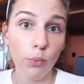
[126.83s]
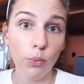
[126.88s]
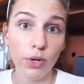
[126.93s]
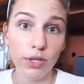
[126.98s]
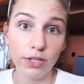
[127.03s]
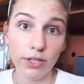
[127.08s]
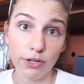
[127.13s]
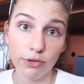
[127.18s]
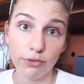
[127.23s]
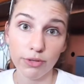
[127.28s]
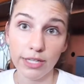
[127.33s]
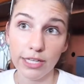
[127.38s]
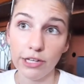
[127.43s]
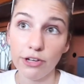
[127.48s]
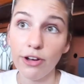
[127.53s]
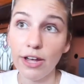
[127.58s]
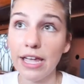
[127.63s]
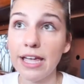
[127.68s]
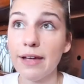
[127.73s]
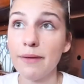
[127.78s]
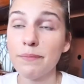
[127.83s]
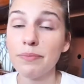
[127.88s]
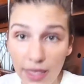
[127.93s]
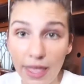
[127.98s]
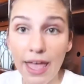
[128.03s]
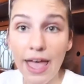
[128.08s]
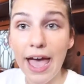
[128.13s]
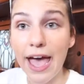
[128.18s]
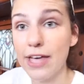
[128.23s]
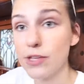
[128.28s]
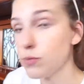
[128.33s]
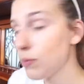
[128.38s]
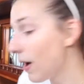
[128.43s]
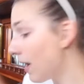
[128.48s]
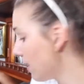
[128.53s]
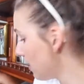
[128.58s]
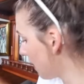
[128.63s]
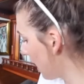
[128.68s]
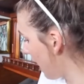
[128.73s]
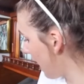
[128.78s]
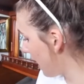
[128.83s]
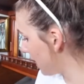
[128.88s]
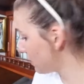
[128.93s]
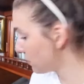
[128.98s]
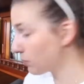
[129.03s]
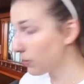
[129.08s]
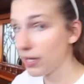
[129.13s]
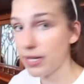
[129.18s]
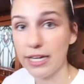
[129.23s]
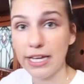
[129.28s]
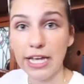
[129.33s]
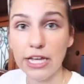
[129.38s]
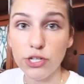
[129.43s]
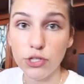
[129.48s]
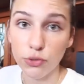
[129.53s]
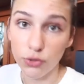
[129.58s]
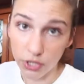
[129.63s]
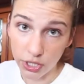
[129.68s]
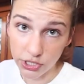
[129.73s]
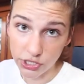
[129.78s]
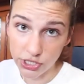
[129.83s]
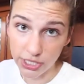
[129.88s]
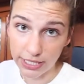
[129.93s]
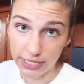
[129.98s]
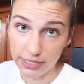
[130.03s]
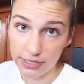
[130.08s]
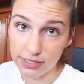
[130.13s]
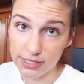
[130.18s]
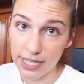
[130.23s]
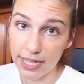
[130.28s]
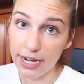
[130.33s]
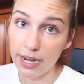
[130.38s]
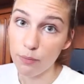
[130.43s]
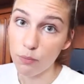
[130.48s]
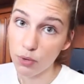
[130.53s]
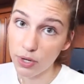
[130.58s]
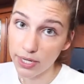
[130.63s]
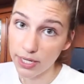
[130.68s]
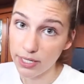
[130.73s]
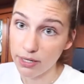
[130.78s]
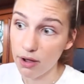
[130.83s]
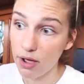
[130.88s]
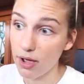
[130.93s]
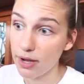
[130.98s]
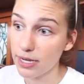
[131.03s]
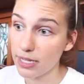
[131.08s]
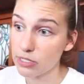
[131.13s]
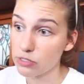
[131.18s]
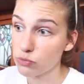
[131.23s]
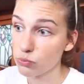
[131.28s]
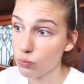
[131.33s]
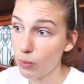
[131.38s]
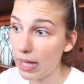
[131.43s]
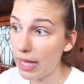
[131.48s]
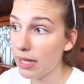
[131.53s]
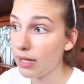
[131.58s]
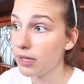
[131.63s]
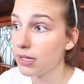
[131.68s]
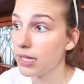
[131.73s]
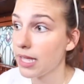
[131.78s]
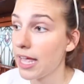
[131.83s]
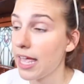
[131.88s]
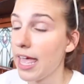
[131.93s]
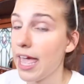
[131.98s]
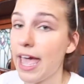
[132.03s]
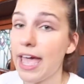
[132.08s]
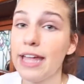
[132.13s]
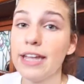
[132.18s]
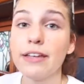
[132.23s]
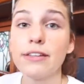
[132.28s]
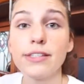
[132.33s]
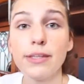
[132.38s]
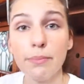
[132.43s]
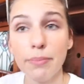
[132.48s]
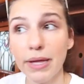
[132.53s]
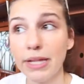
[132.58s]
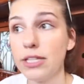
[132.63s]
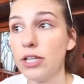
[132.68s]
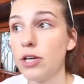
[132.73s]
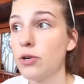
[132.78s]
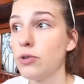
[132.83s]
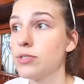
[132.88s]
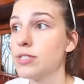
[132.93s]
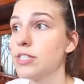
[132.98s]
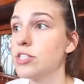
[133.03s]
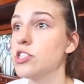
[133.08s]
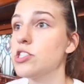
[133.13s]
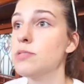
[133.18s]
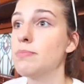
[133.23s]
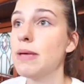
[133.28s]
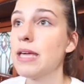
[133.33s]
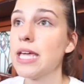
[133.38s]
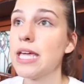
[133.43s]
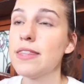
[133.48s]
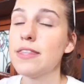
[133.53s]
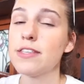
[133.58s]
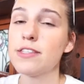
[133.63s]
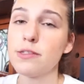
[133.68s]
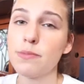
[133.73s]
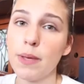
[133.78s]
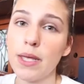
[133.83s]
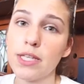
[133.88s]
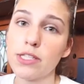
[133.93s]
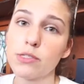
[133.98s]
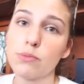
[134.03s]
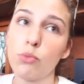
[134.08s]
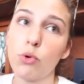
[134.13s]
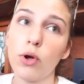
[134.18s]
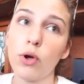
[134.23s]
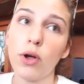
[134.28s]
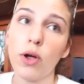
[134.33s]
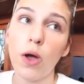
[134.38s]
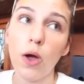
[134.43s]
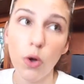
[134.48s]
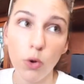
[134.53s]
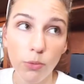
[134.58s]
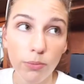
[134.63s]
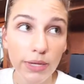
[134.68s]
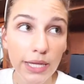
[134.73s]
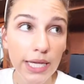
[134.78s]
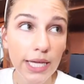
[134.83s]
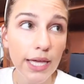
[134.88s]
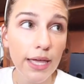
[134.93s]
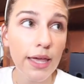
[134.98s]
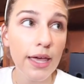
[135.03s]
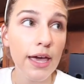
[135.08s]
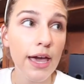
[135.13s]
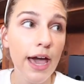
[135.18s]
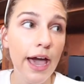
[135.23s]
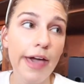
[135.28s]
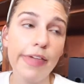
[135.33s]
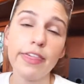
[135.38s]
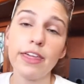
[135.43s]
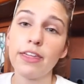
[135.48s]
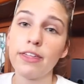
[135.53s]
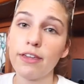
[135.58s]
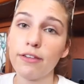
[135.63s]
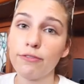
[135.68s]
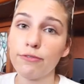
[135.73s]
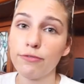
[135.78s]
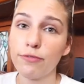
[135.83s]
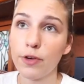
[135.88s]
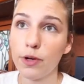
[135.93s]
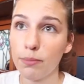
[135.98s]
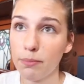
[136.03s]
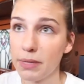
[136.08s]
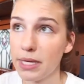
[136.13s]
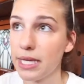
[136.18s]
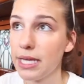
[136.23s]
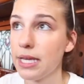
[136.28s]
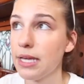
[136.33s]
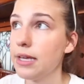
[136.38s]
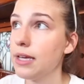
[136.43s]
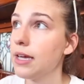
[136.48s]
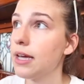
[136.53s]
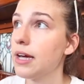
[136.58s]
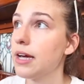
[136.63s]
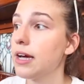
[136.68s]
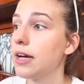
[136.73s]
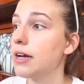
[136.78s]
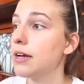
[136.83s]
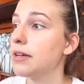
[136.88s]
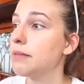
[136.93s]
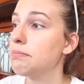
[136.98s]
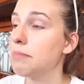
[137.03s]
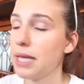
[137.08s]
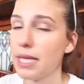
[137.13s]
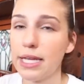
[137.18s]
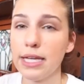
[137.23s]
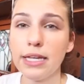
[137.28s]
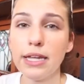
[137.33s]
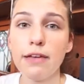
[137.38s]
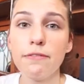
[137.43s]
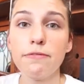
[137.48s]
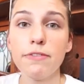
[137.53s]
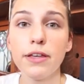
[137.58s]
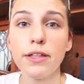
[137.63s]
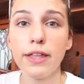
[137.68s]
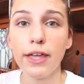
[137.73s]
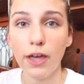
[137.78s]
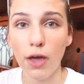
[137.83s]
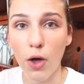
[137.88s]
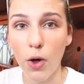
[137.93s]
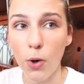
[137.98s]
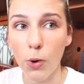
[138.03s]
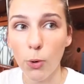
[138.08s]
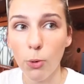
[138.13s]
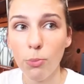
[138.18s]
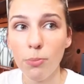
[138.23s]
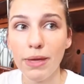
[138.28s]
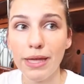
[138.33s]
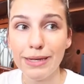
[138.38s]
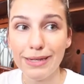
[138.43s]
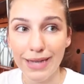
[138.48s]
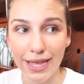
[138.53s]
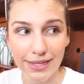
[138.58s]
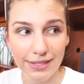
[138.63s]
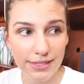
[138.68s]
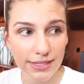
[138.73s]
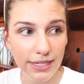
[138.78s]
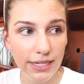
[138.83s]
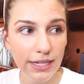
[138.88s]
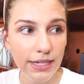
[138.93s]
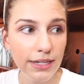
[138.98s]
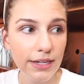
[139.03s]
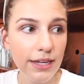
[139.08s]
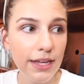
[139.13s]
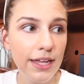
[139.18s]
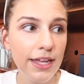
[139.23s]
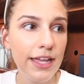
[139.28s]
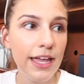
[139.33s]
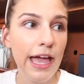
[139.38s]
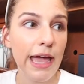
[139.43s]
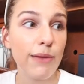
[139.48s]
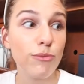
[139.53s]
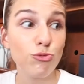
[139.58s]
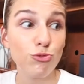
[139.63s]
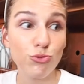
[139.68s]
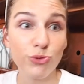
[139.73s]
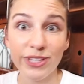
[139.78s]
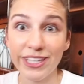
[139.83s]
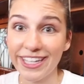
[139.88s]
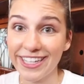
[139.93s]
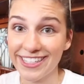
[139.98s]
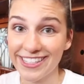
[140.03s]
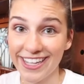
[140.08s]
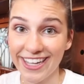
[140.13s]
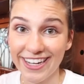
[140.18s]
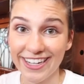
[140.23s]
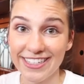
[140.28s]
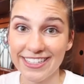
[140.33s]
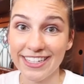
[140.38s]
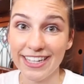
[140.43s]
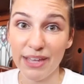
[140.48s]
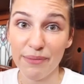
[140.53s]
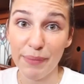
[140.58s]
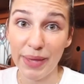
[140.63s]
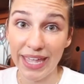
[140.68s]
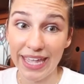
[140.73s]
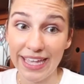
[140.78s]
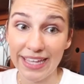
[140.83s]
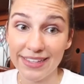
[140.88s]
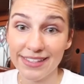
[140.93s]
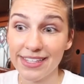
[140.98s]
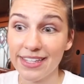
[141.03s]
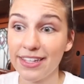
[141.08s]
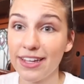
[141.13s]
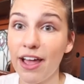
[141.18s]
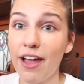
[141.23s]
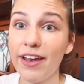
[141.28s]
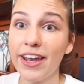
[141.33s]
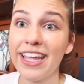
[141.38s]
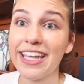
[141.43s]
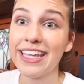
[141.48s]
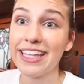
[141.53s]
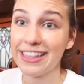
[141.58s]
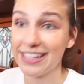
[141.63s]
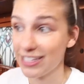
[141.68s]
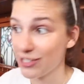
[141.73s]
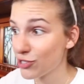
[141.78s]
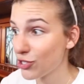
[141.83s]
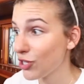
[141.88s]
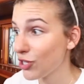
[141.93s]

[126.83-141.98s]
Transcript: wood look really great. As well as we're going to get new cushions that I'm working on as well and some pillows and just making this space more homey. I think for me, making it feel like a home and nesting I'm really excited to get my hands in on it, get these